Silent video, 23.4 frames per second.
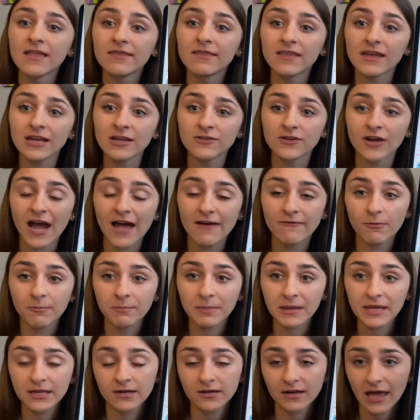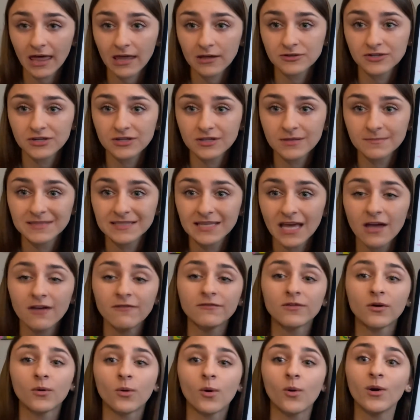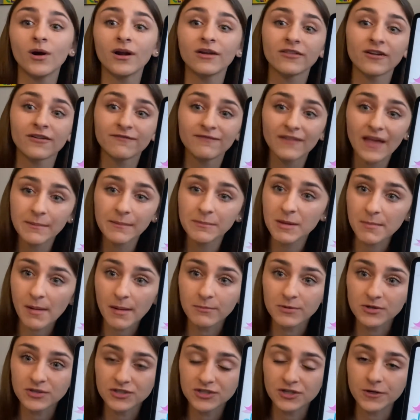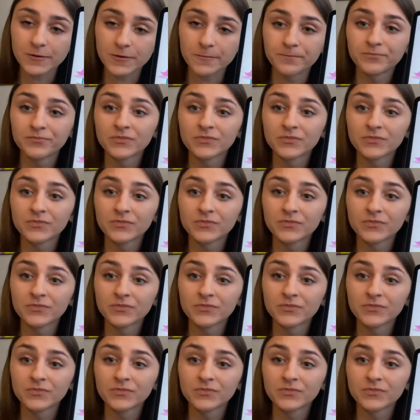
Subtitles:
they either have a peanut allergy themselves or their family members do.